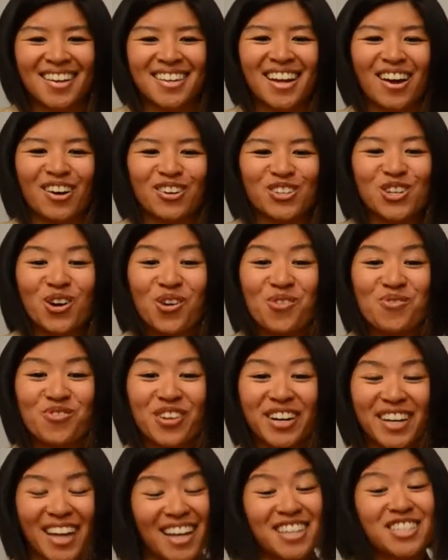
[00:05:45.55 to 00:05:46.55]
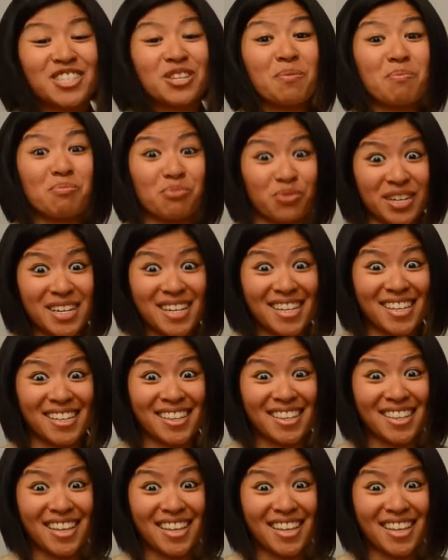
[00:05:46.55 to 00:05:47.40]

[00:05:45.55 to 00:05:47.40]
Now, don't forget to breathe.